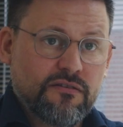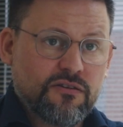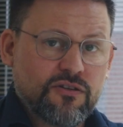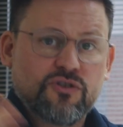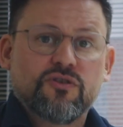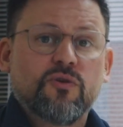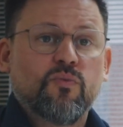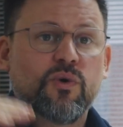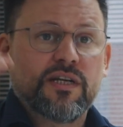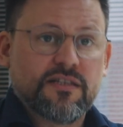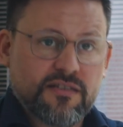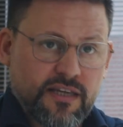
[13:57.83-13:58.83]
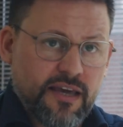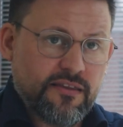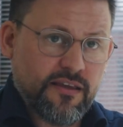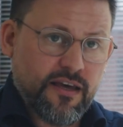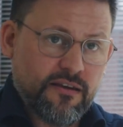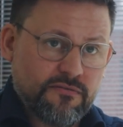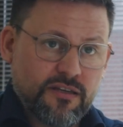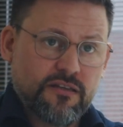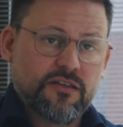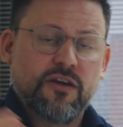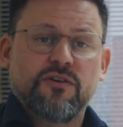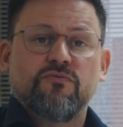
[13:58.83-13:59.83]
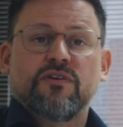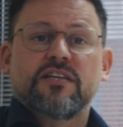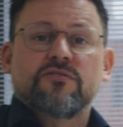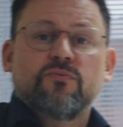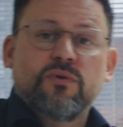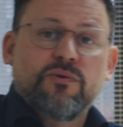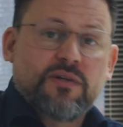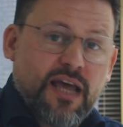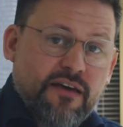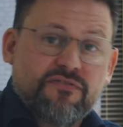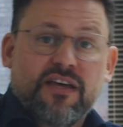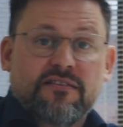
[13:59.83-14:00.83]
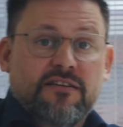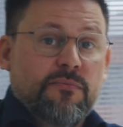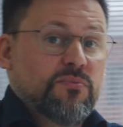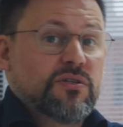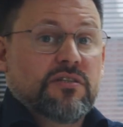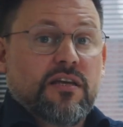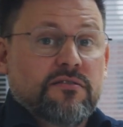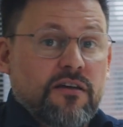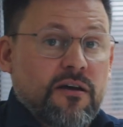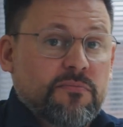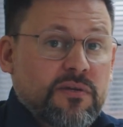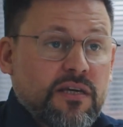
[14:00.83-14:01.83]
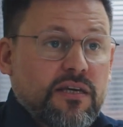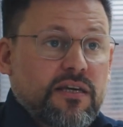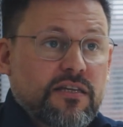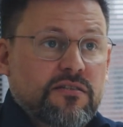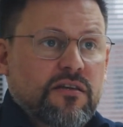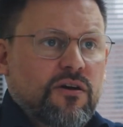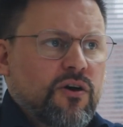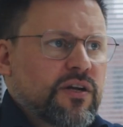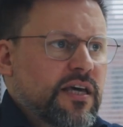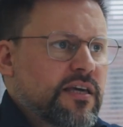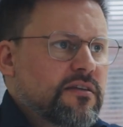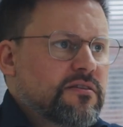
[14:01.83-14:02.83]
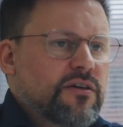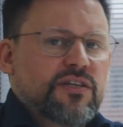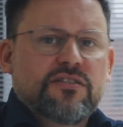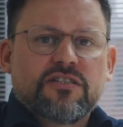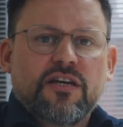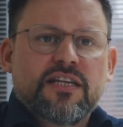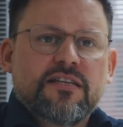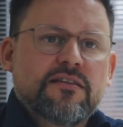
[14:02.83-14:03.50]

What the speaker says: because you don't want it to get there. The only reason we would have that temperature set up is that on a nice sunny